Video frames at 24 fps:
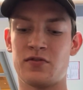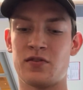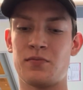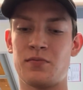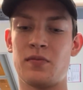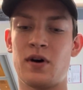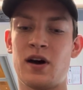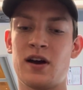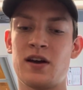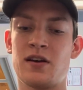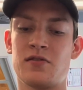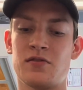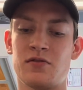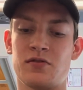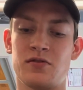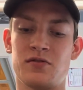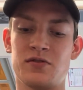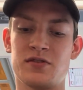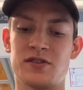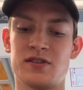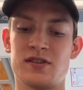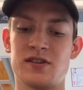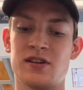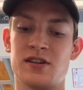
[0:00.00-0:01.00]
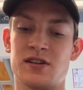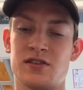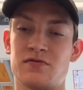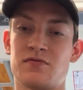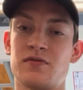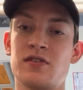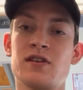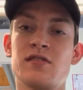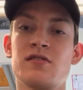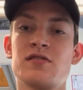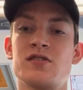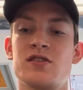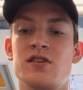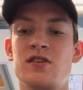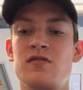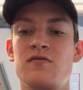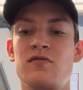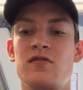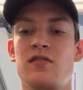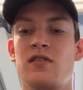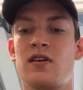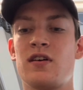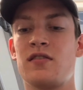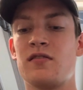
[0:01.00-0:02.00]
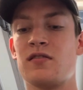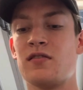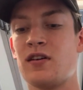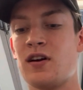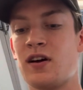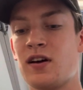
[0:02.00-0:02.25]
from Michael's. It's real genuine leather.